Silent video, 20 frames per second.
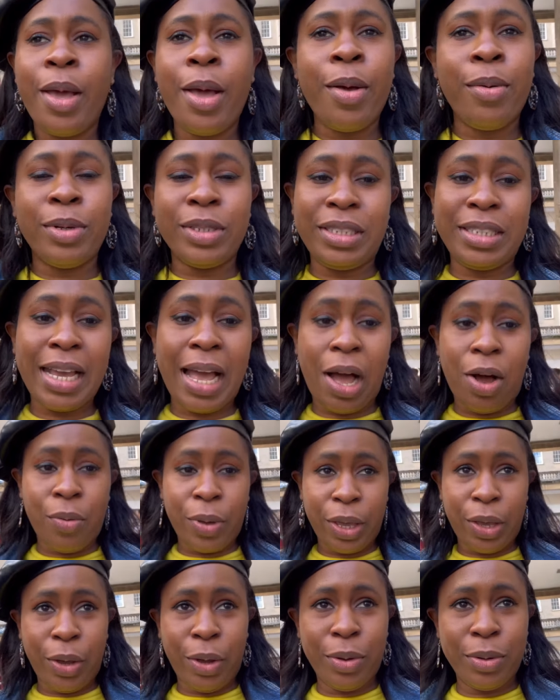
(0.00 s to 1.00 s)
we'll see how
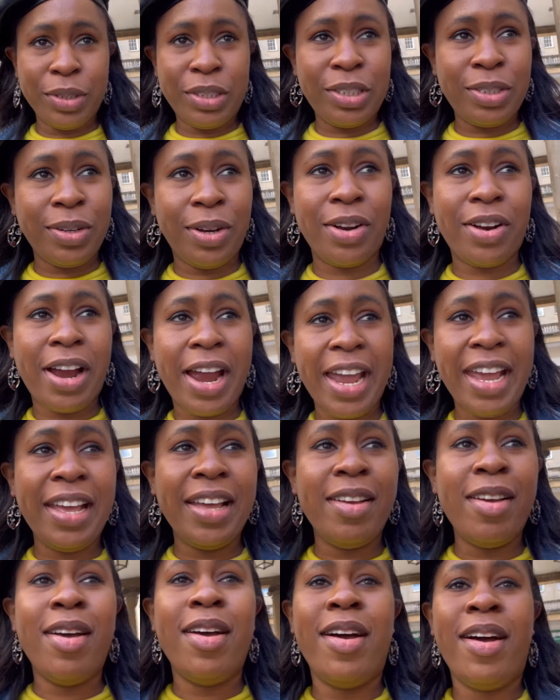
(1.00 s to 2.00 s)
it goes all right
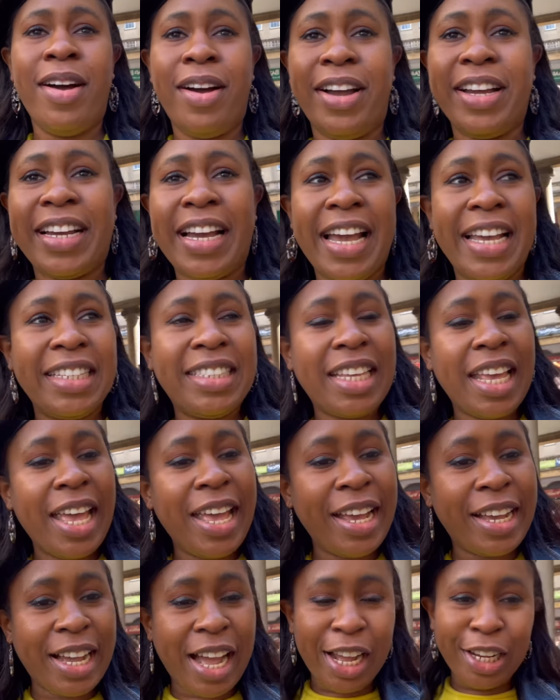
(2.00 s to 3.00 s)
all right guys
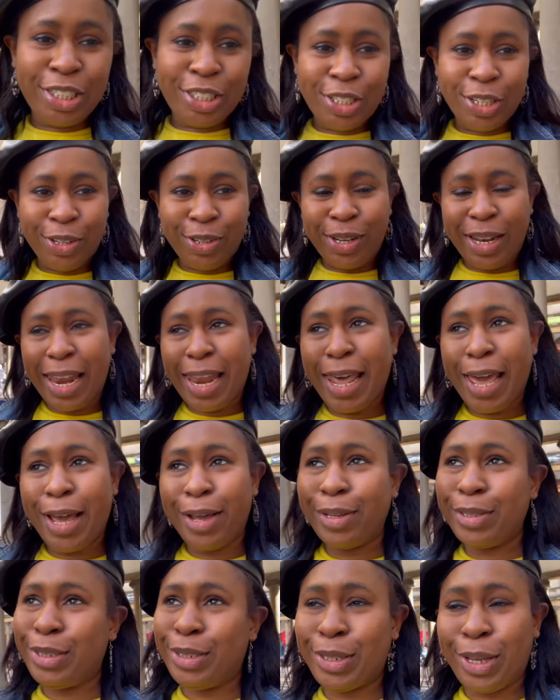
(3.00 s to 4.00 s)
catch you let
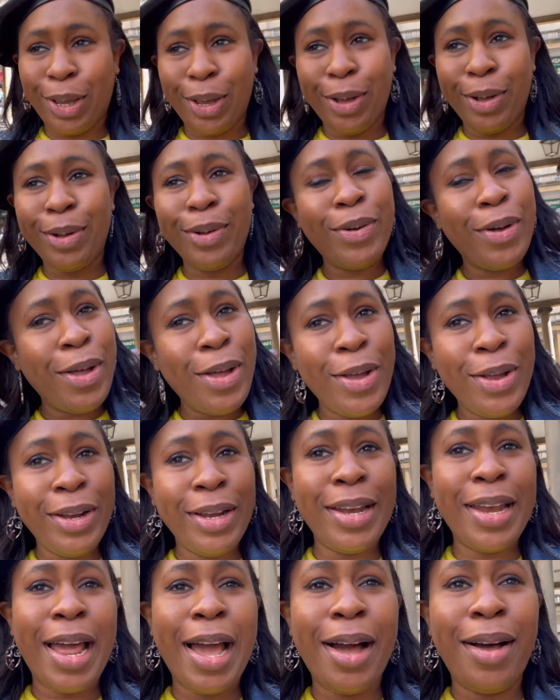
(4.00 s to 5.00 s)
us go
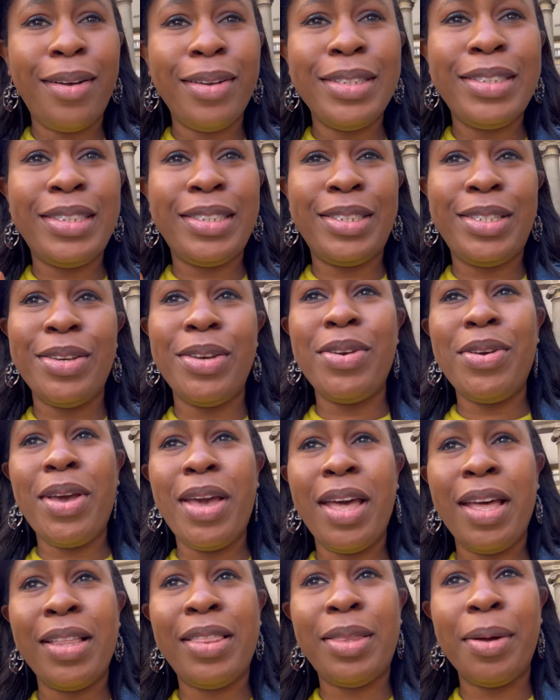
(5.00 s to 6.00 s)
now to
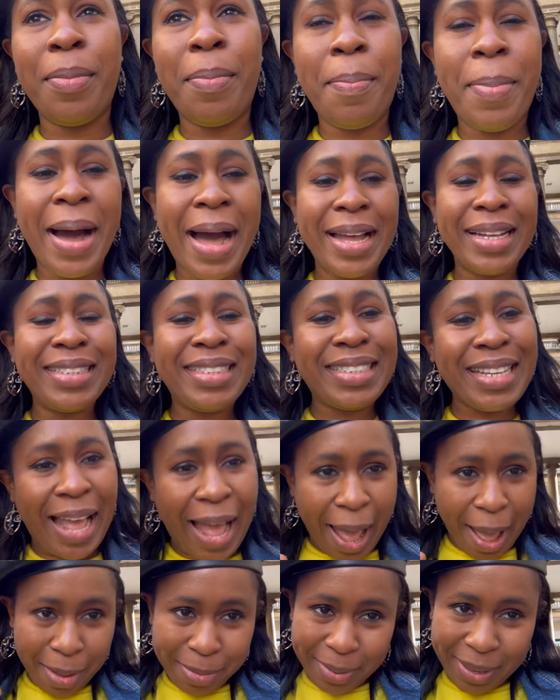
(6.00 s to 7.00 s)
the Bath
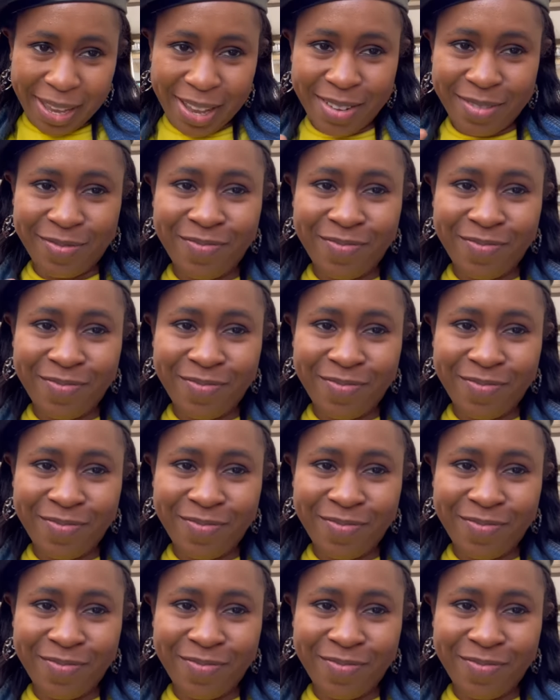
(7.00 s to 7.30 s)
Abbey.